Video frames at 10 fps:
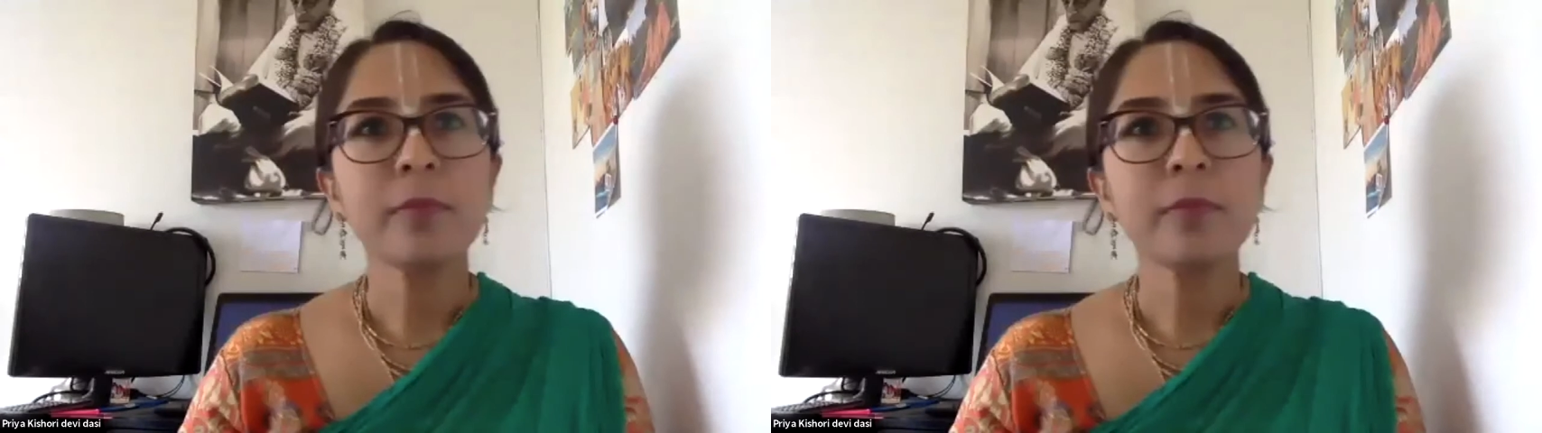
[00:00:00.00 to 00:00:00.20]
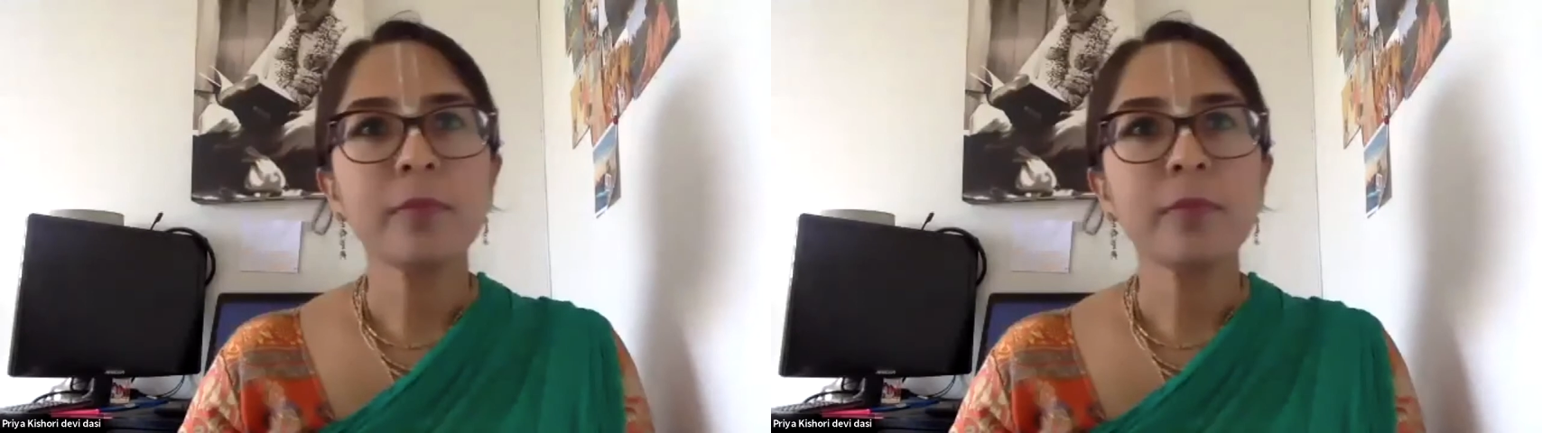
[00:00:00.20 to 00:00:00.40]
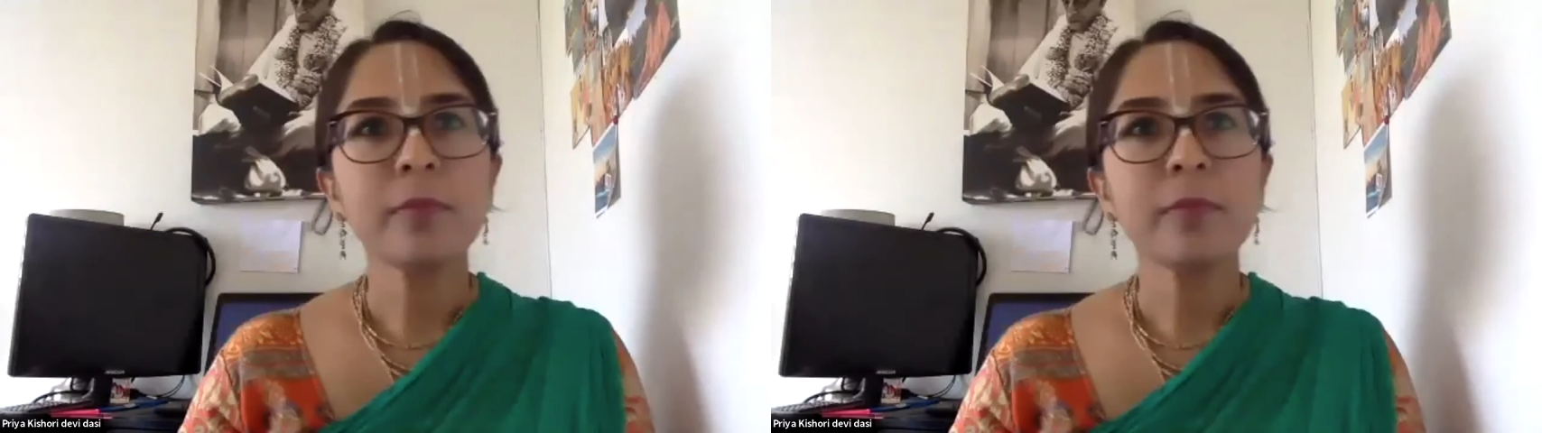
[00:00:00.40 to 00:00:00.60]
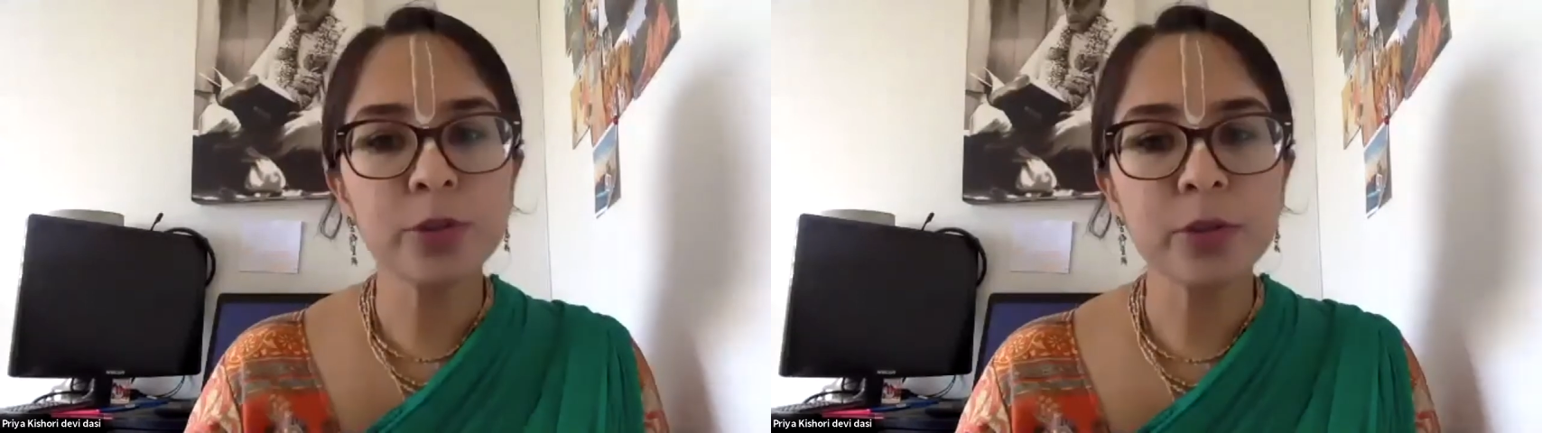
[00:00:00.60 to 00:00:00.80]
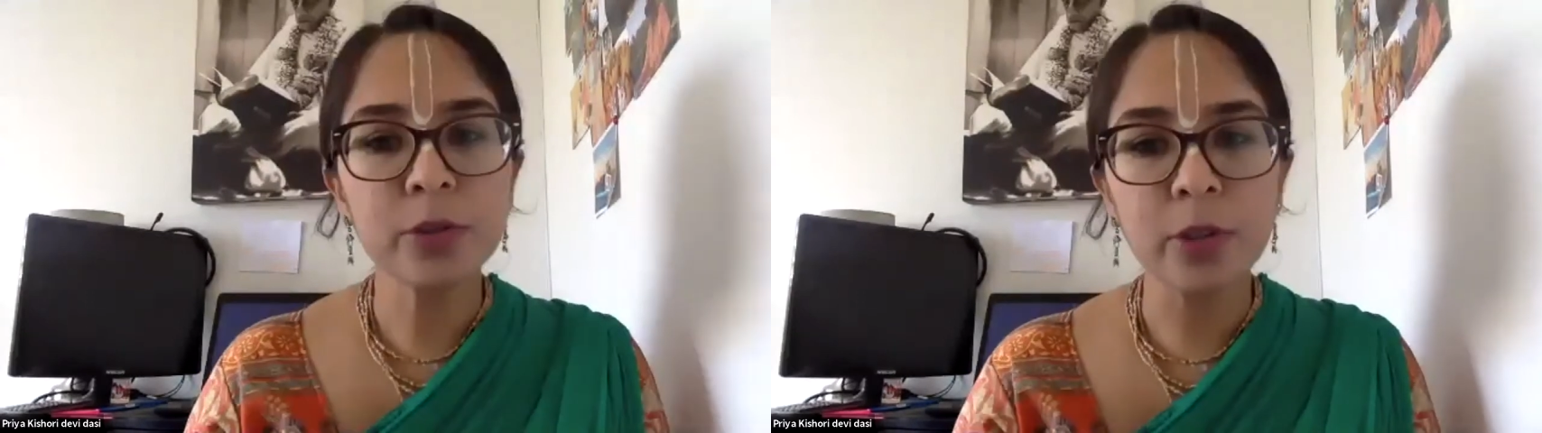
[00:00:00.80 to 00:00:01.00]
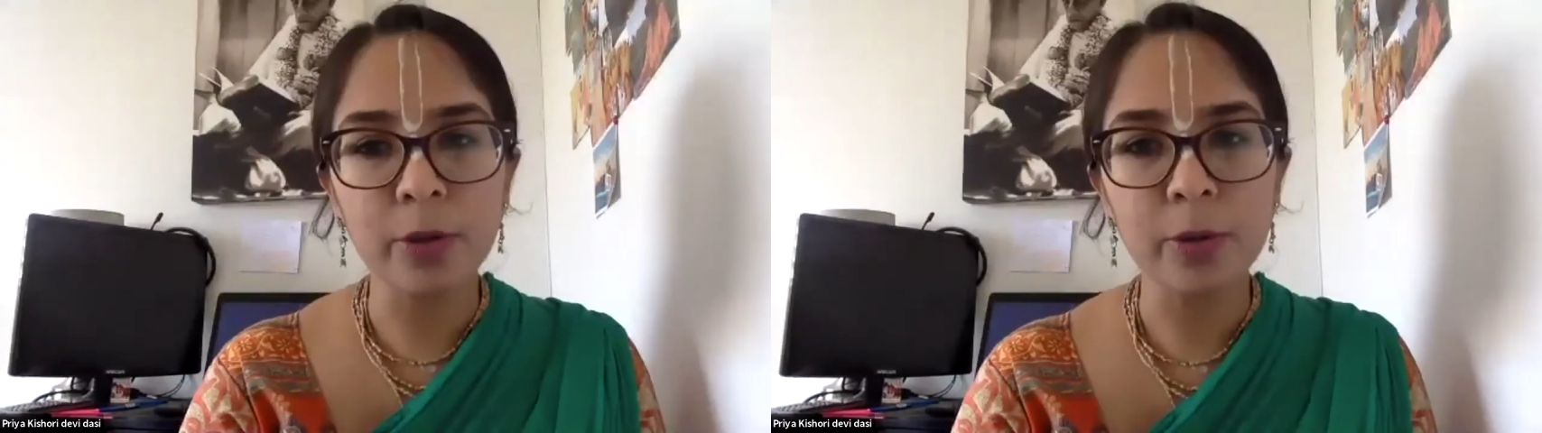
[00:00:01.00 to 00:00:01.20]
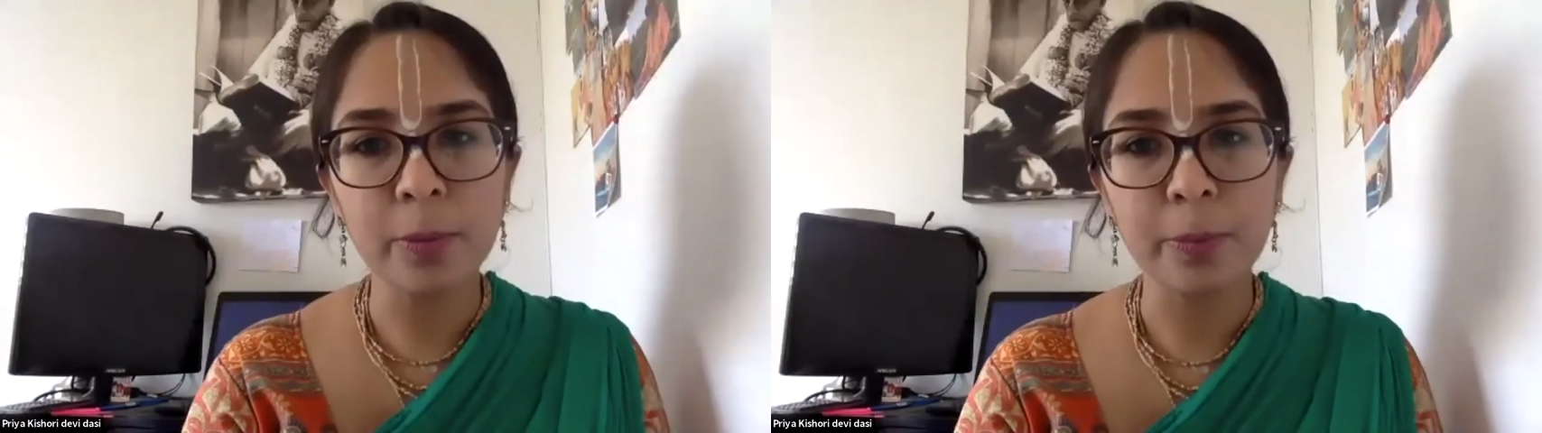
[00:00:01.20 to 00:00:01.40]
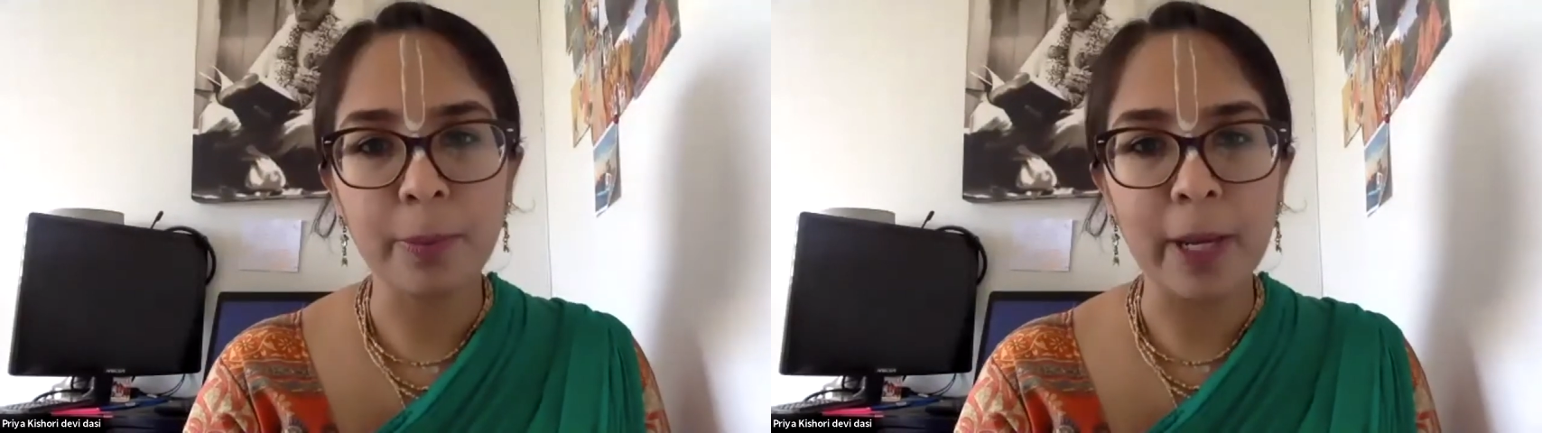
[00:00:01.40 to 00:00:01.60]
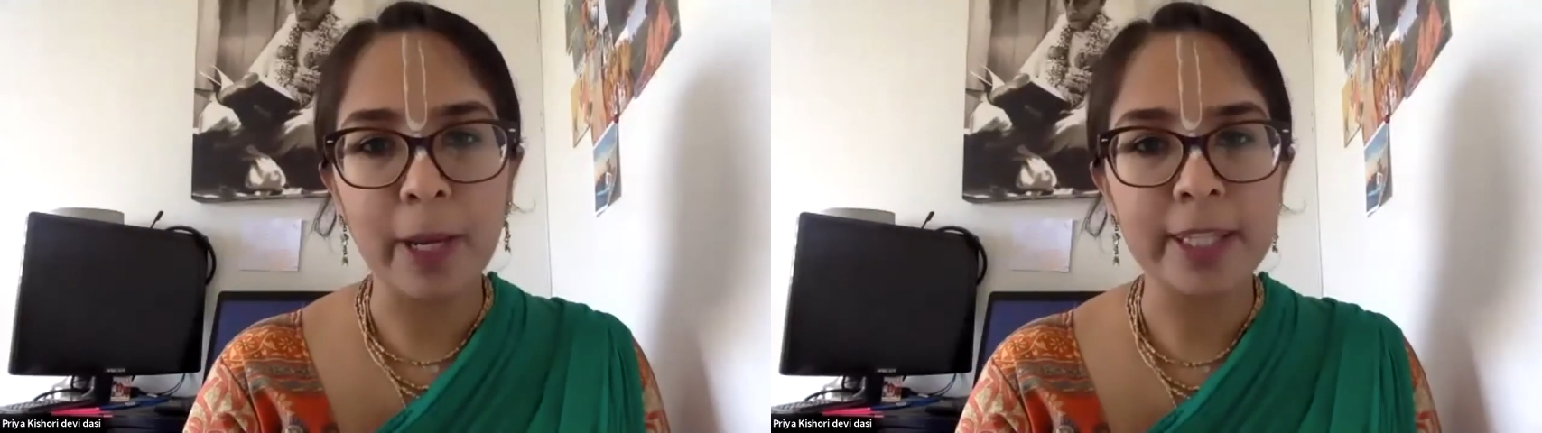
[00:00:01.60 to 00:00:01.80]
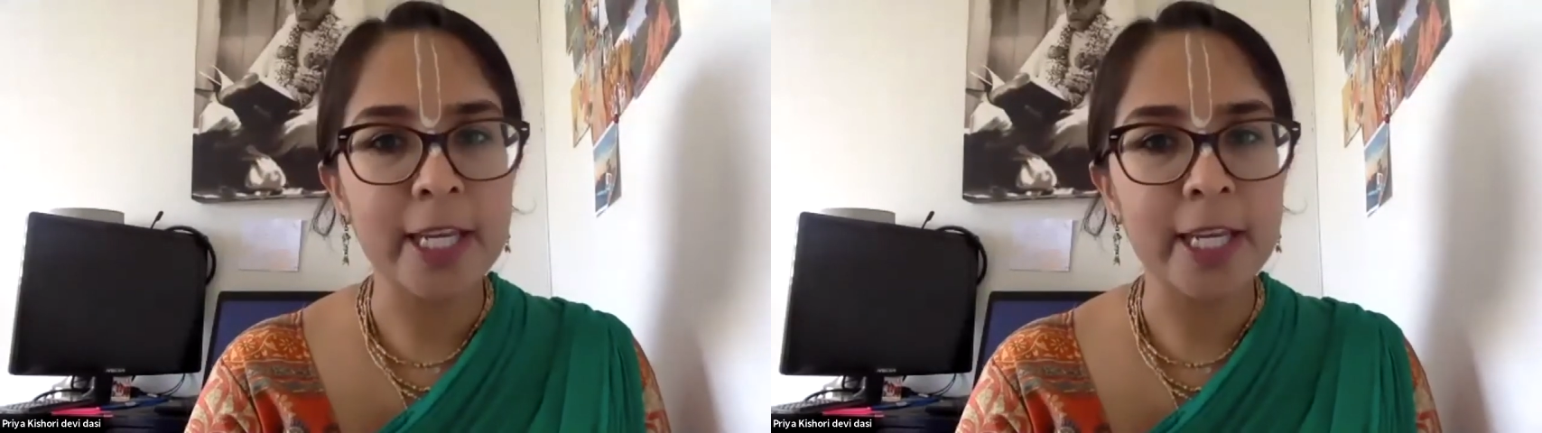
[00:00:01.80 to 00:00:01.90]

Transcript: You do go by